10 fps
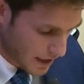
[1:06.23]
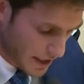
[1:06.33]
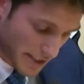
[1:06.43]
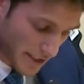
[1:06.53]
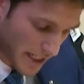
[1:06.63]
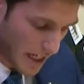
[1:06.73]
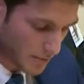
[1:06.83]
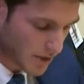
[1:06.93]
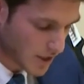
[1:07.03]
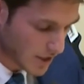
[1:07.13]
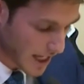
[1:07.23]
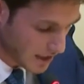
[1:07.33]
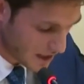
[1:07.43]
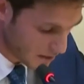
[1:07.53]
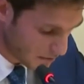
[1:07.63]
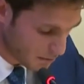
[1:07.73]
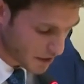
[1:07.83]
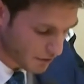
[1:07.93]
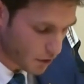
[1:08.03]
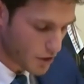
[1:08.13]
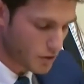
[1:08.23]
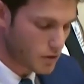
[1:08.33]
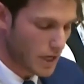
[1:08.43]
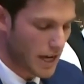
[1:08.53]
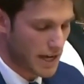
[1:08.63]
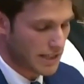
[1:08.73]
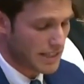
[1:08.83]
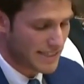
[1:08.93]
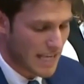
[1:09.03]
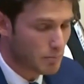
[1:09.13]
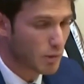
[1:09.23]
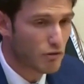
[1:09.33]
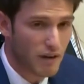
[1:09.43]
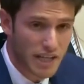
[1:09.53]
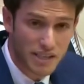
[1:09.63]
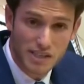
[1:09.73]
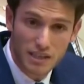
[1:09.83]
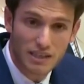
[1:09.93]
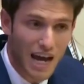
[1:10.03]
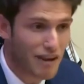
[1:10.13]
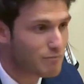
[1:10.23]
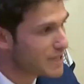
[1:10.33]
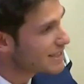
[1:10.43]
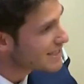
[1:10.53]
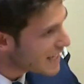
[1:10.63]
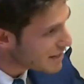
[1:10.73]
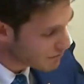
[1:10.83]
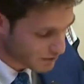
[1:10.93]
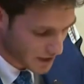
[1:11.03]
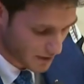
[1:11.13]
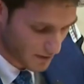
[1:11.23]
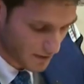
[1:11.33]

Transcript: Instead, I'm standing before you today as an example of an innocent life being saved.